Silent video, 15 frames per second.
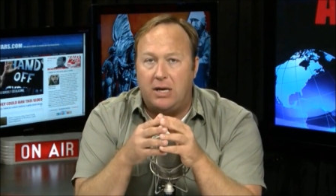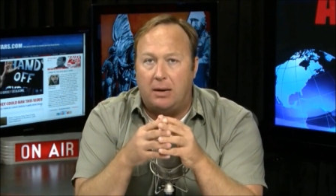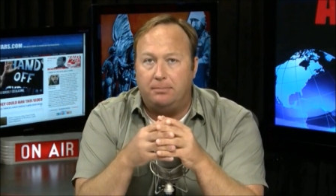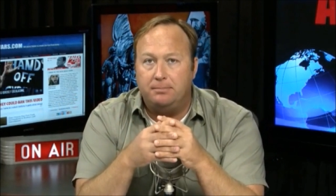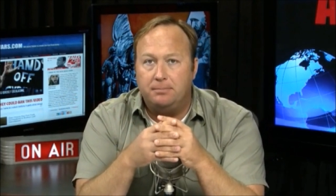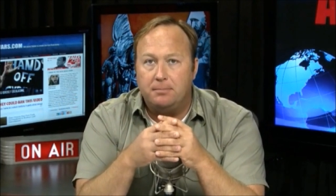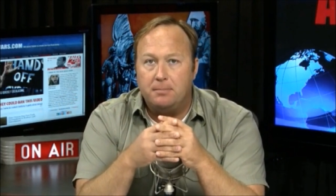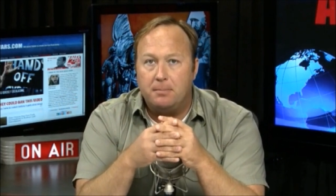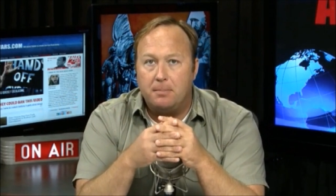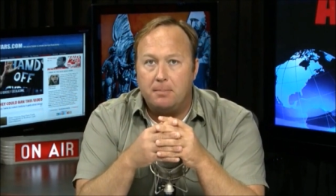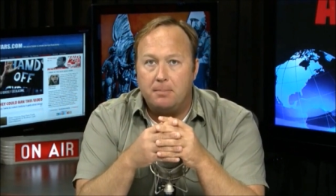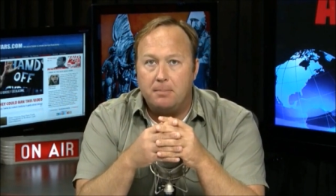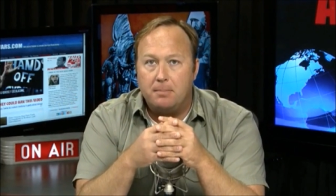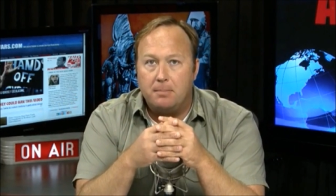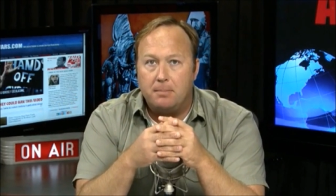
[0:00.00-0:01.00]
Yeah. it
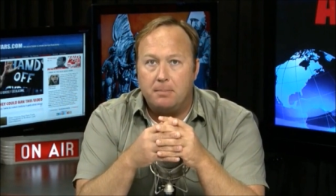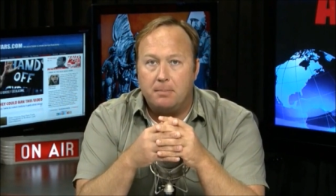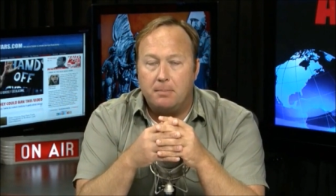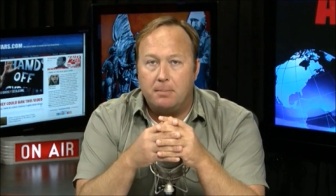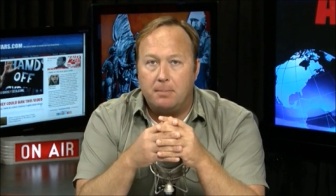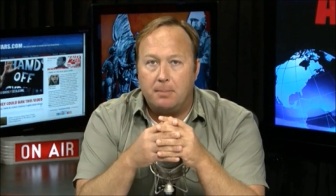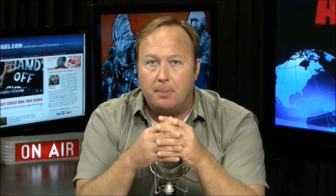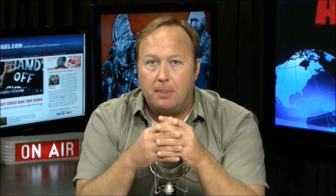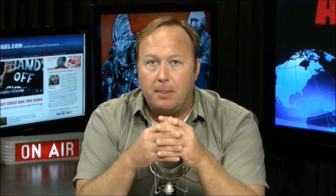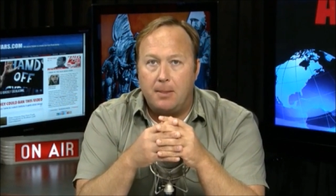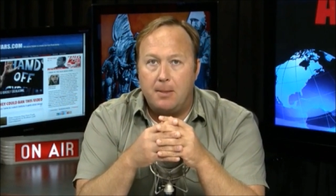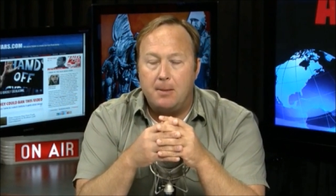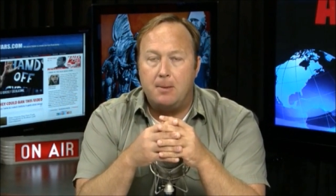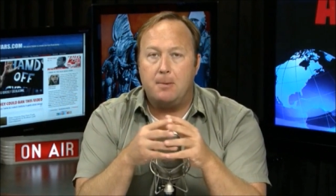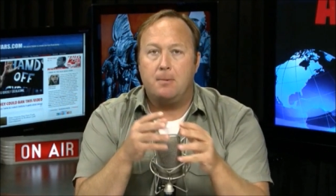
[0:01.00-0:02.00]
was the
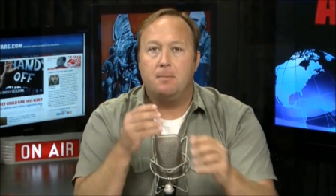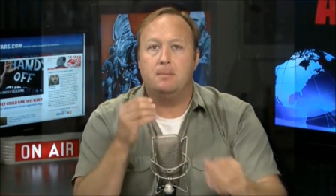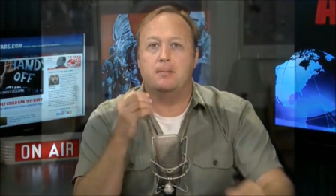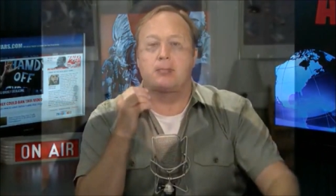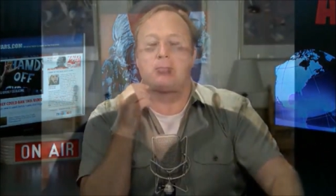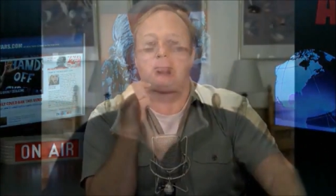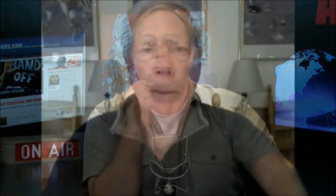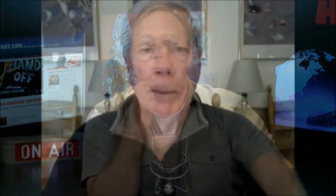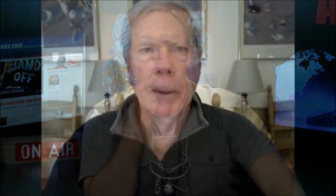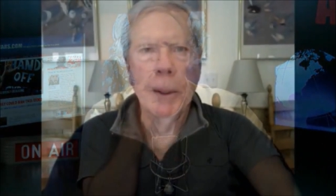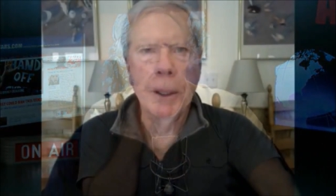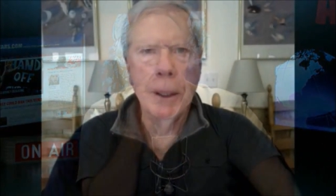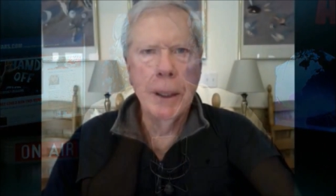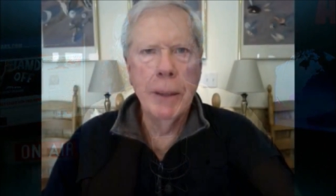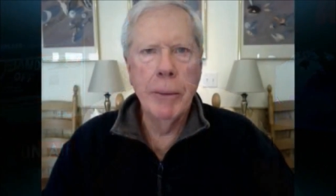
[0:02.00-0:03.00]
laissez-faire, the
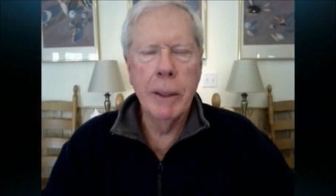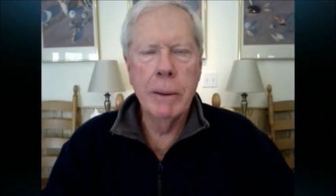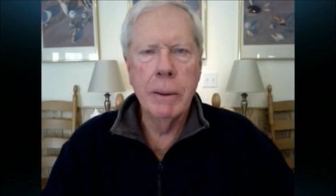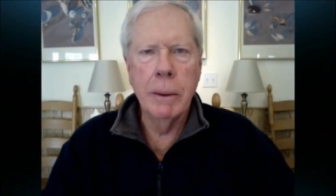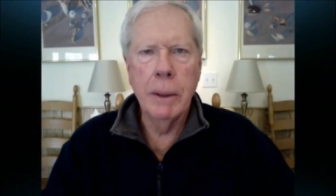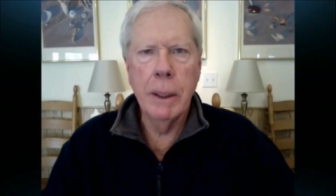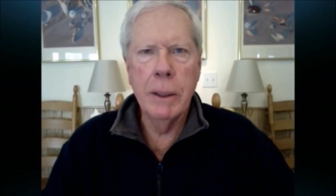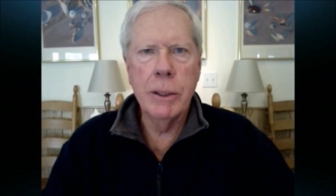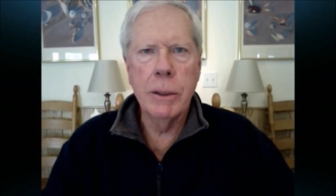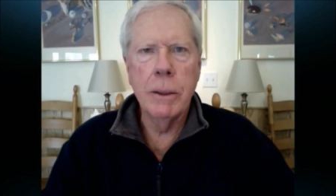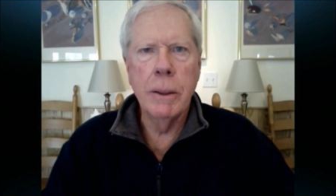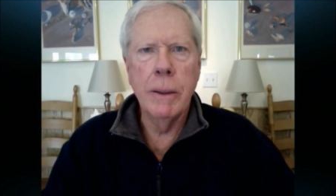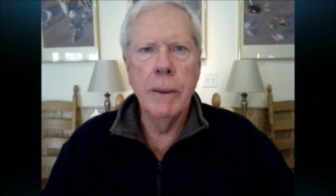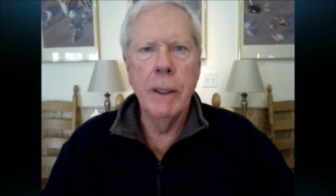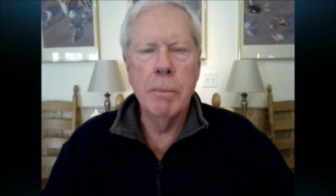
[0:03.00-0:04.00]
deregulation
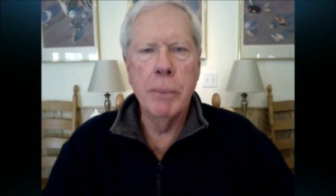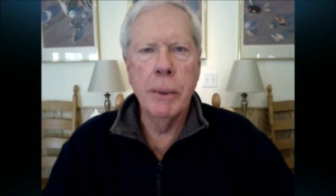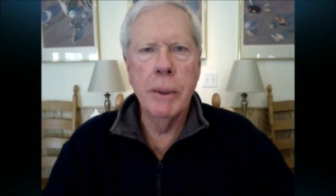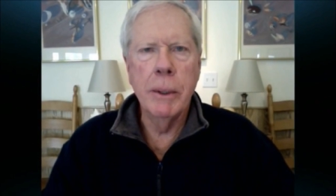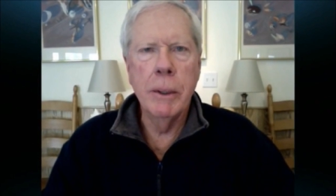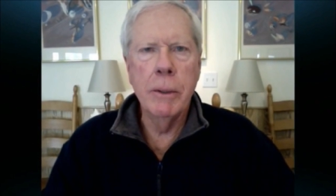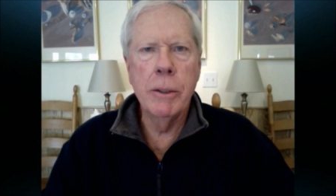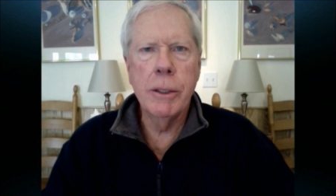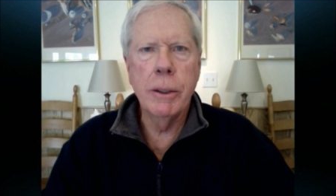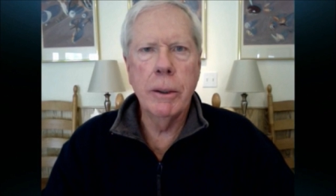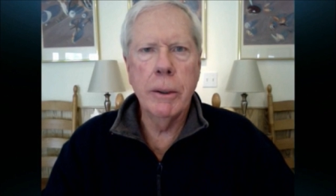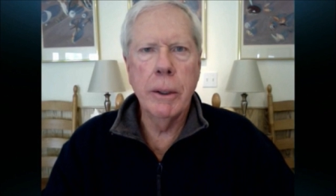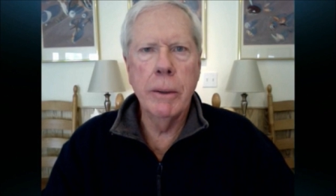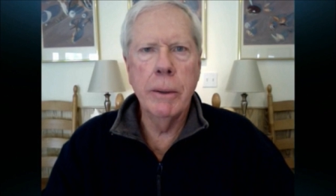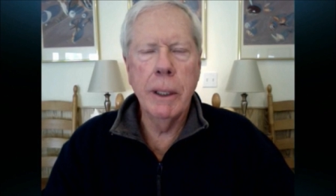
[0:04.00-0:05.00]
that produced the
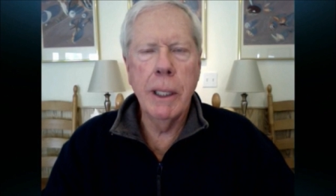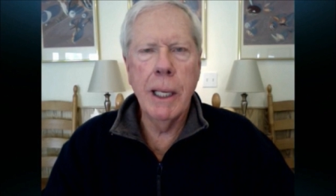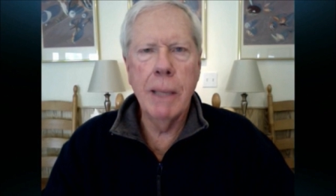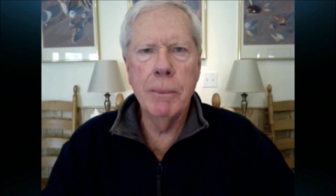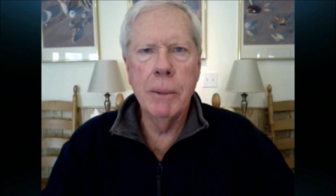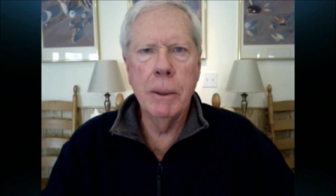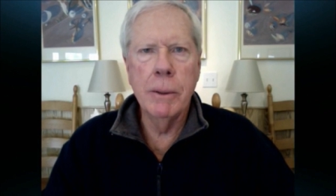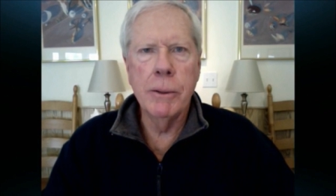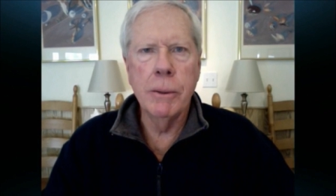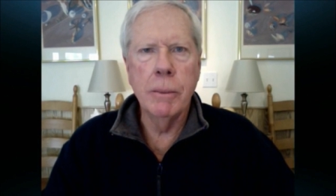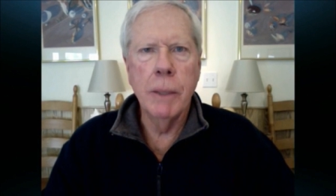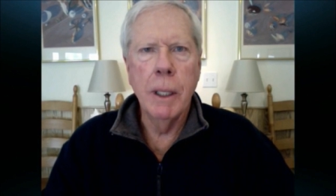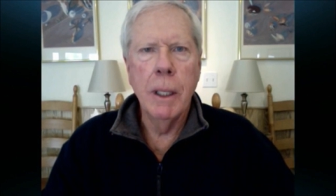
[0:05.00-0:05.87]
crony capitalism.